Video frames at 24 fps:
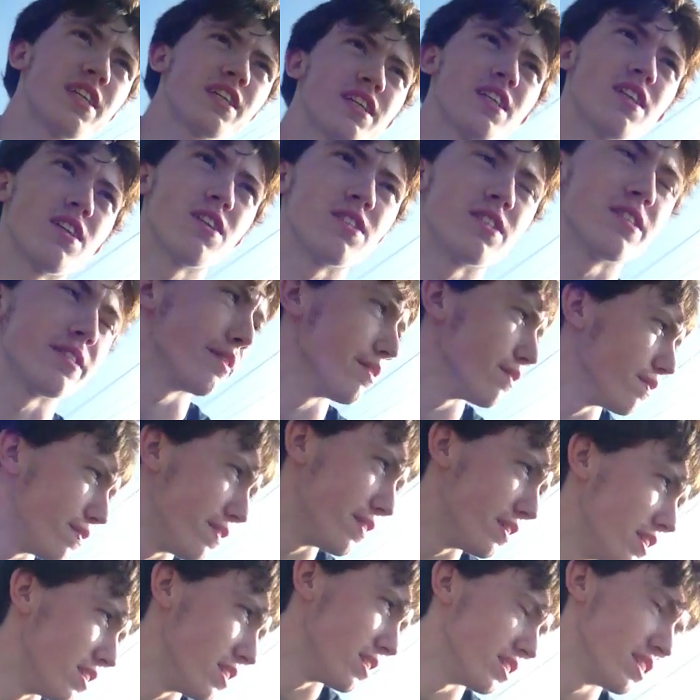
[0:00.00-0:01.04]
I could learn some of
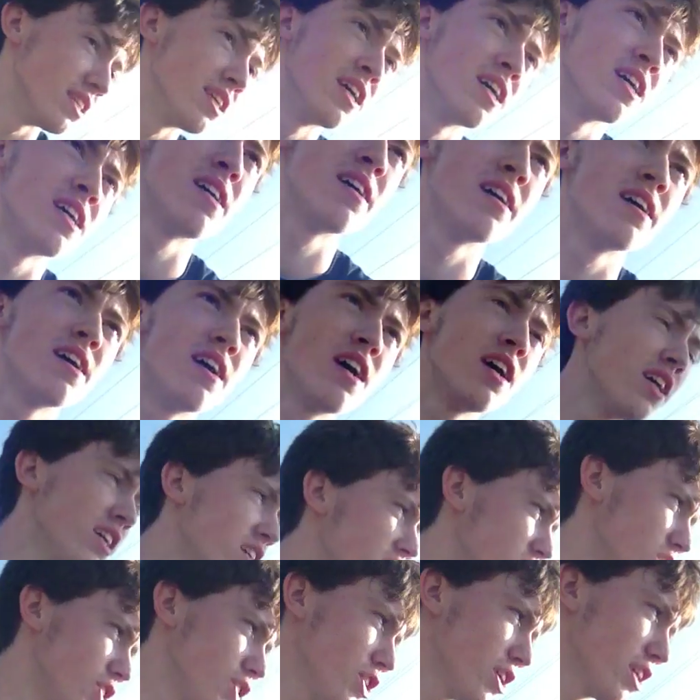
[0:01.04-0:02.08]
his
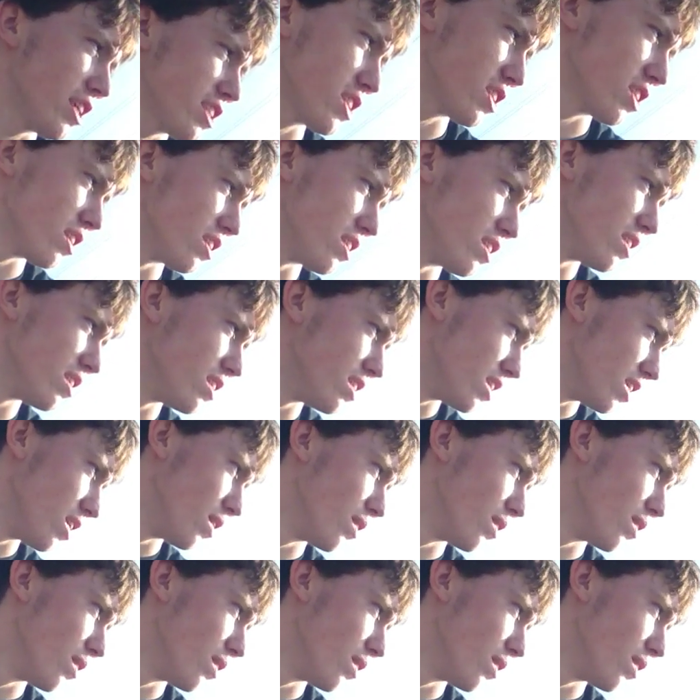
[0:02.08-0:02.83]
tricks on